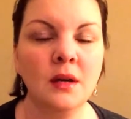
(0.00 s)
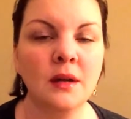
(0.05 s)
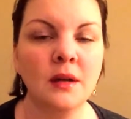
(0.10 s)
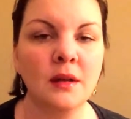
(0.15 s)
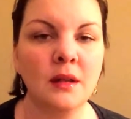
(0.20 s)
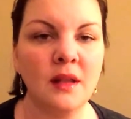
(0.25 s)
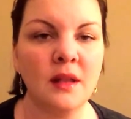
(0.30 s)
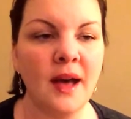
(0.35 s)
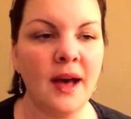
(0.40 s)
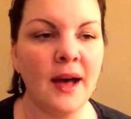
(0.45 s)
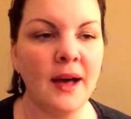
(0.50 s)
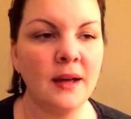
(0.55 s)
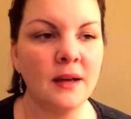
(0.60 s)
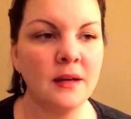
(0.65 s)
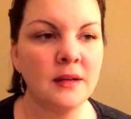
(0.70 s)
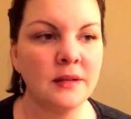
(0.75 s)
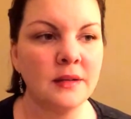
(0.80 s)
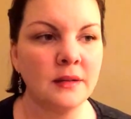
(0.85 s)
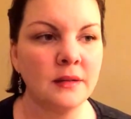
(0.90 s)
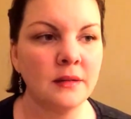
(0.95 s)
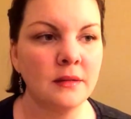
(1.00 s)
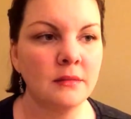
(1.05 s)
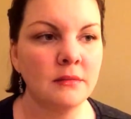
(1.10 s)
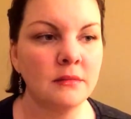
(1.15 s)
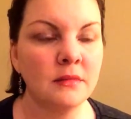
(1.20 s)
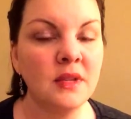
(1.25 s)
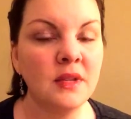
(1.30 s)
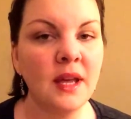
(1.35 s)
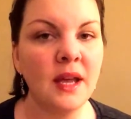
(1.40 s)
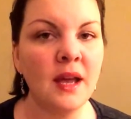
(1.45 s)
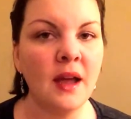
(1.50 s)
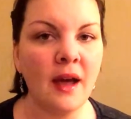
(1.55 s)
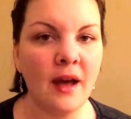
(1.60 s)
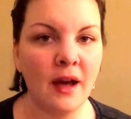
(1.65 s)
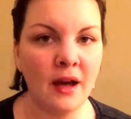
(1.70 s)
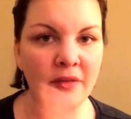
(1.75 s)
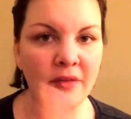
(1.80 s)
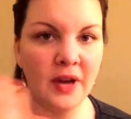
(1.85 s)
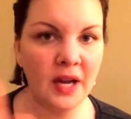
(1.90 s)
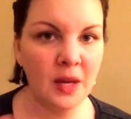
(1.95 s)
that they
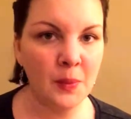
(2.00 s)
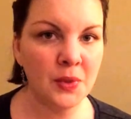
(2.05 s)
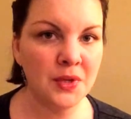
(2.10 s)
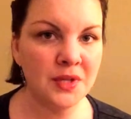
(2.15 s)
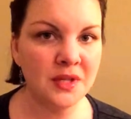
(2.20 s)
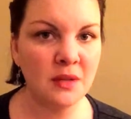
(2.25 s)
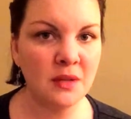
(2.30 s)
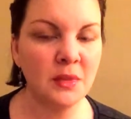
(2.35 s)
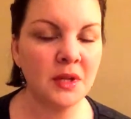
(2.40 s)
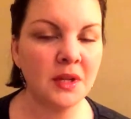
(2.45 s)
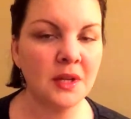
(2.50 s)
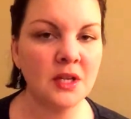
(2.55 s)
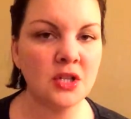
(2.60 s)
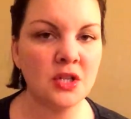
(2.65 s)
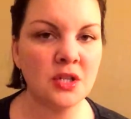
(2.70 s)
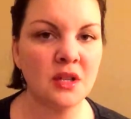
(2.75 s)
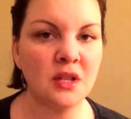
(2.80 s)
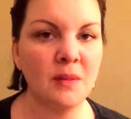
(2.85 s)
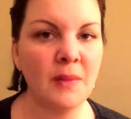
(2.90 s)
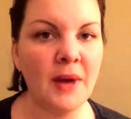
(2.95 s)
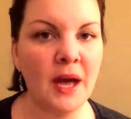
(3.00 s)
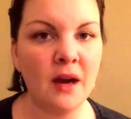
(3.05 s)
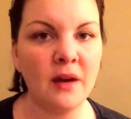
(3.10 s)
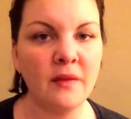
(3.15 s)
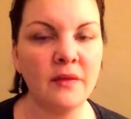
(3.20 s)
have hyperstimulation in the back